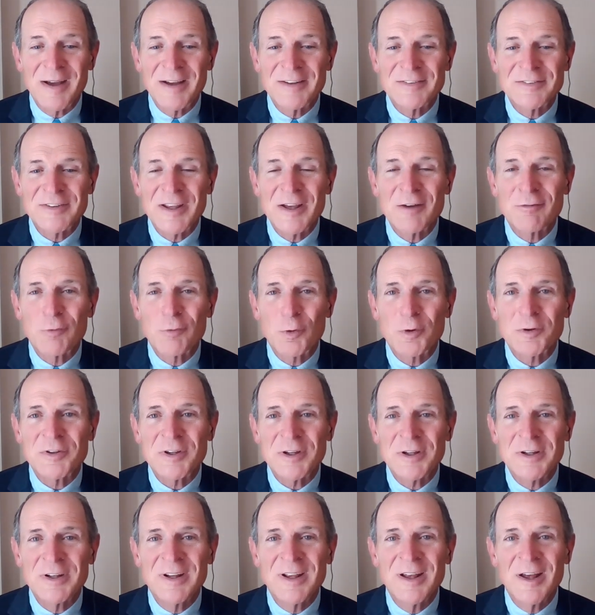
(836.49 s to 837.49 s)
Isaiah
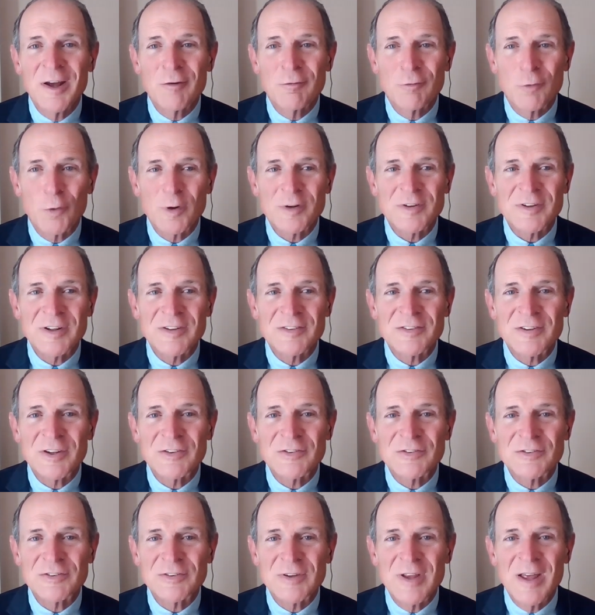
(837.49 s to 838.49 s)
14:14
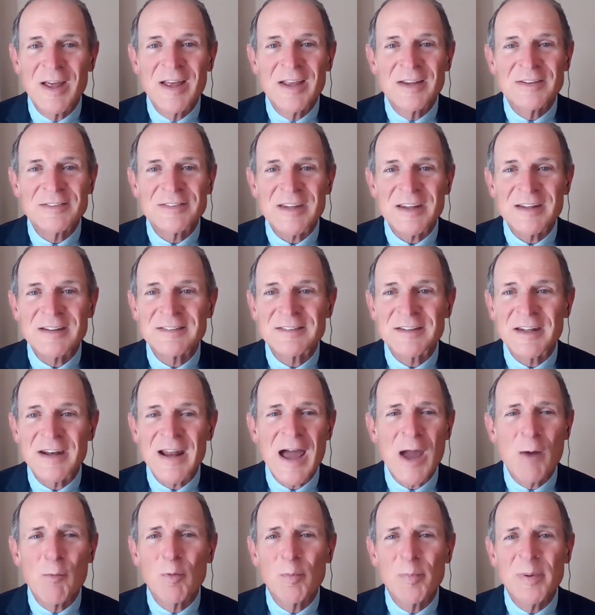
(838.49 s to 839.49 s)
says, Satan said,
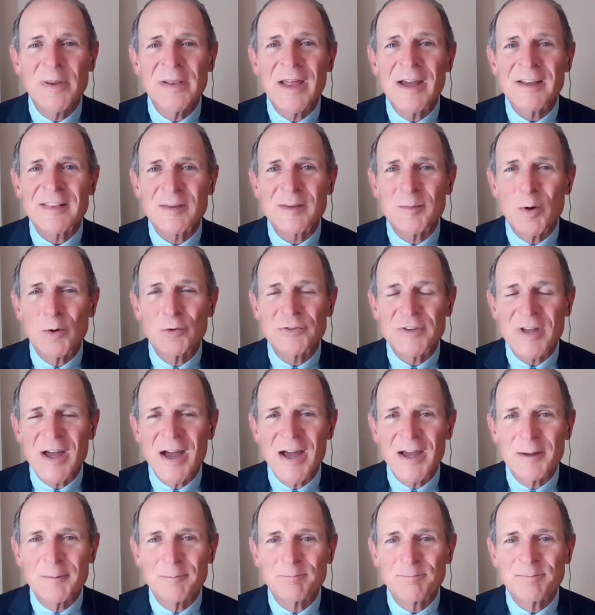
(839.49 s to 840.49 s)
I will be like the Most
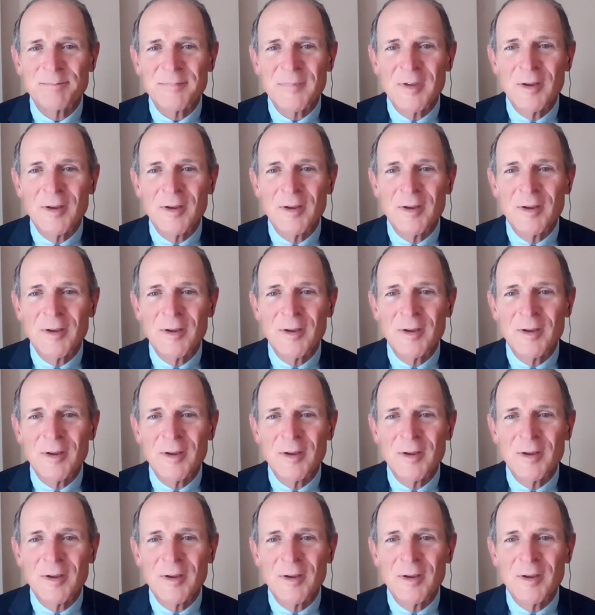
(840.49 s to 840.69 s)
High.